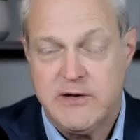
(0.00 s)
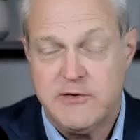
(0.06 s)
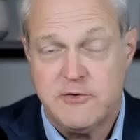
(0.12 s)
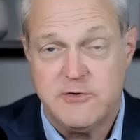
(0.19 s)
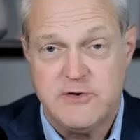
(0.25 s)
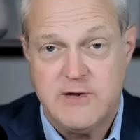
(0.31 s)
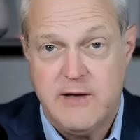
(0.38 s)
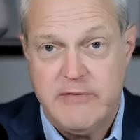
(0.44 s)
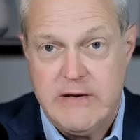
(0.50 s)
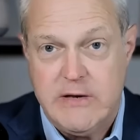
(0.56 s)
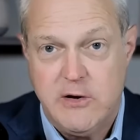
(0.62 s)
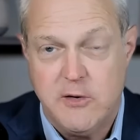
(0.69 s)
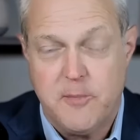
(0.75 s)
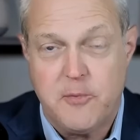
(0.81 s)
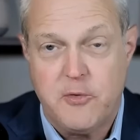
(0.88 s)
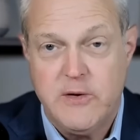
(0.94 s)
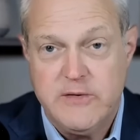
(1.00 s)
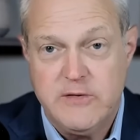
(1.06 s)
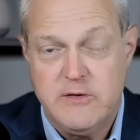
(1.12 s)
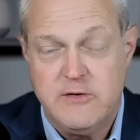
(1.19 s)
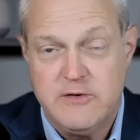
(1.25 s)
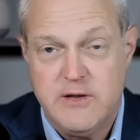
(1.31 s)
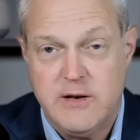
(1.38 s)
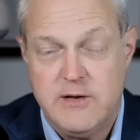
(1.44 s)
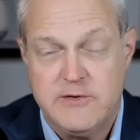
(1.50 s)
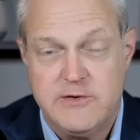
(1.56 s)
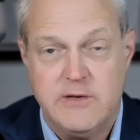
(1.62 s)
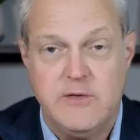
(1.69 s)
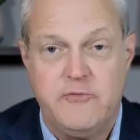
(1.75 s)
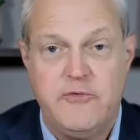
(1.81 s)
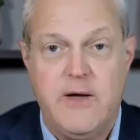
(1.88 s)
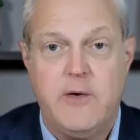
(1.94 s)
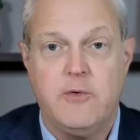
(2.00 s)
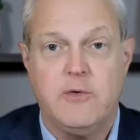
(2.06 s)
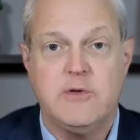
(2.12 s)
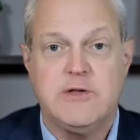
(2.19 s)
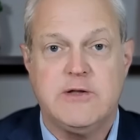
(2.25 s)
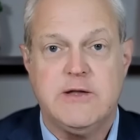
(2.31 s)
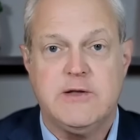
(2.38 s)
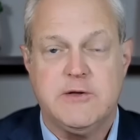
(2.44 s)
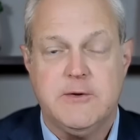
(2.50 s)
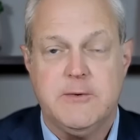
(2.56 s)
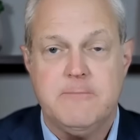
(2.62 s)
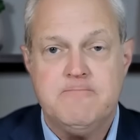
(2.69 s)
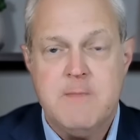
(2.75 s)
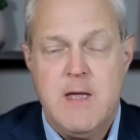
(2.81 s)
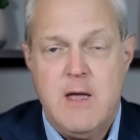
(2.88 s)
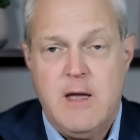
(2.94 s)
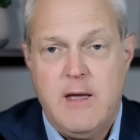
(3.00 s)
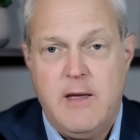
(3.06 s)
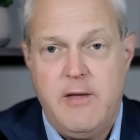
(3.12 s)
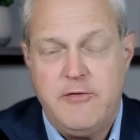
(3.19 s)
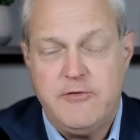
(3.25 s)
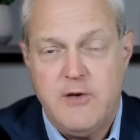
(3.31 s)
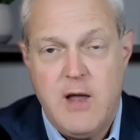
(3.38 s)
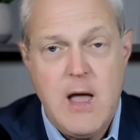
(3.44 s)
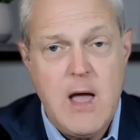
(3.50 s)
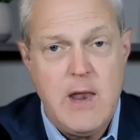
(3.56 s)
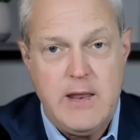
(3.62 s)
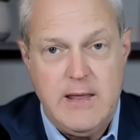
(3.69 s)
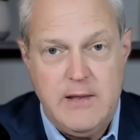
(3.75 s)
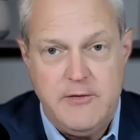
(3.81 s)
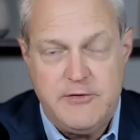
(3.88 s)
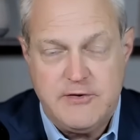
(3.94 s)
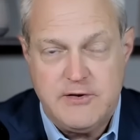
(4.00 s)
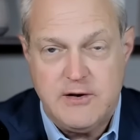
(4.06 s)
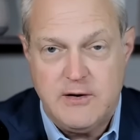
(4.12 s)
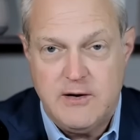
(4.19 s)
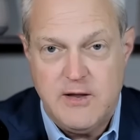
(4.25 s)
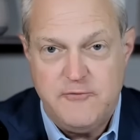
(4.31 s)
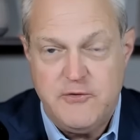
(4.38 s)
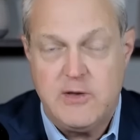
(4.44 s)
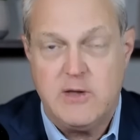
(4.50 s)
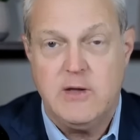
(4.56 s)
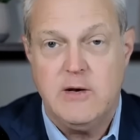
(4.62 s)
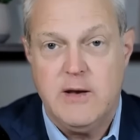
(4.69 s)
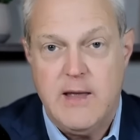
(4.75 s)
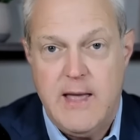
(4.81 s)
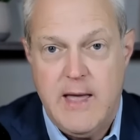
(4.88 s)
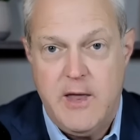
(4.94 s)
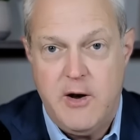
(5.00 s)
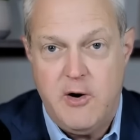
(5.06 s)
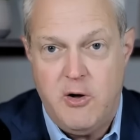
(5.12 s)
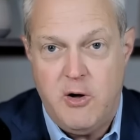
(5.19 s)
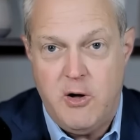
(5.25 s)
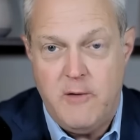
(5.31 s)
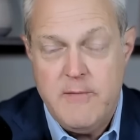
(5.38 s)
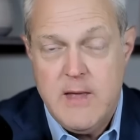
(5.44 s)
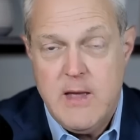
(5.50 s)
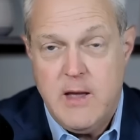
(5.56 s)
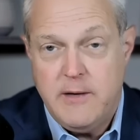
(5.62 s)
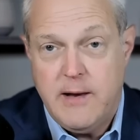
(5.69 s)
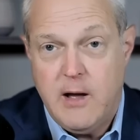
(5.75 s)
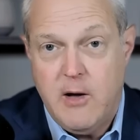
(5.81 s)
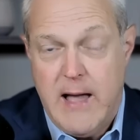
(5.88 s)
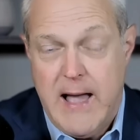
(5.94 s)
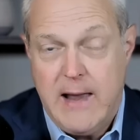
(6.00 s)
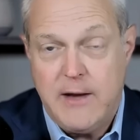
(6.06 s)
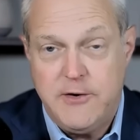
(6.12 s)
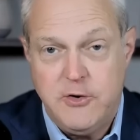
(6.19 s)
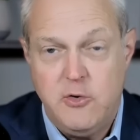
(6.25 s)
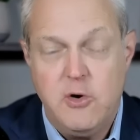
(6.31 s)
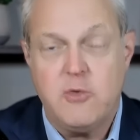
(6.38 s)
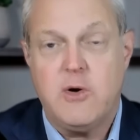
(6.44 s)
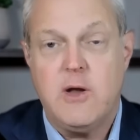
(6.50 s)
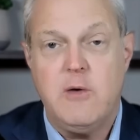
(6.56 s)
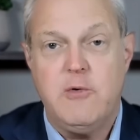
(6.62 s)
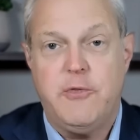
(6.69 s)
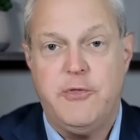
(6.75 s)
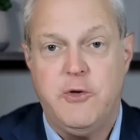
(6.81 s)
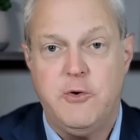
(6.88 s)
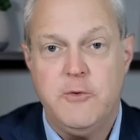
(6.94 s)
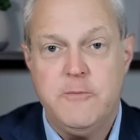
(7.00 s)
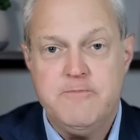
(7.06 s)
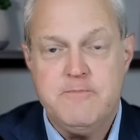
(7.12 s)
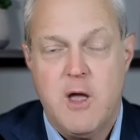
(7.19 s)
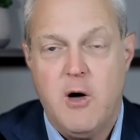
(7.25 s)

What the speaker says: or 7 year prison sentence in the federal system is not insignificant at all. Now, I do agree with you.